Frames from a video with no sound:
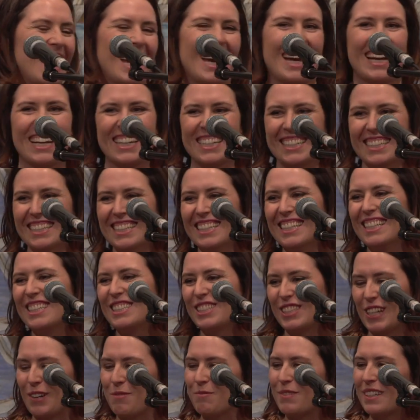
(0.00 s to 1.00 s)
Yeah,
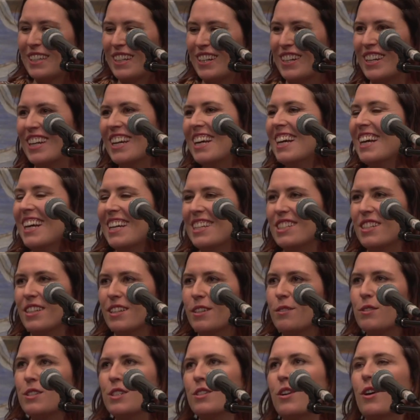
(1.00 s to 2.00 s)
jumping on it. So
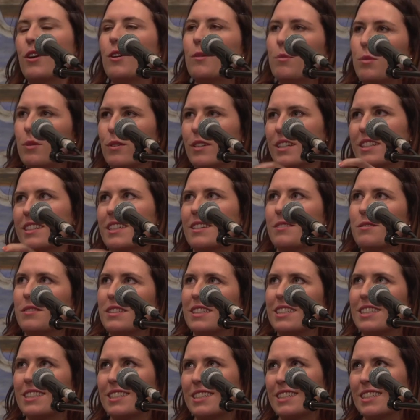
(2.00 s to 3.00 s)
there was no point at
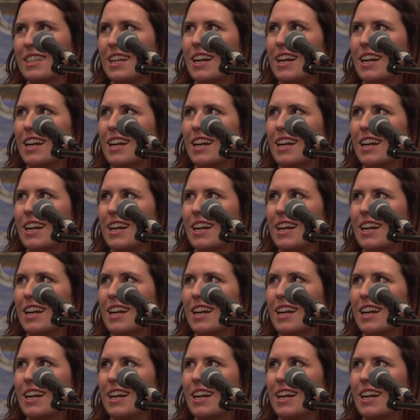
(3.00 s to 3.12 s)
which,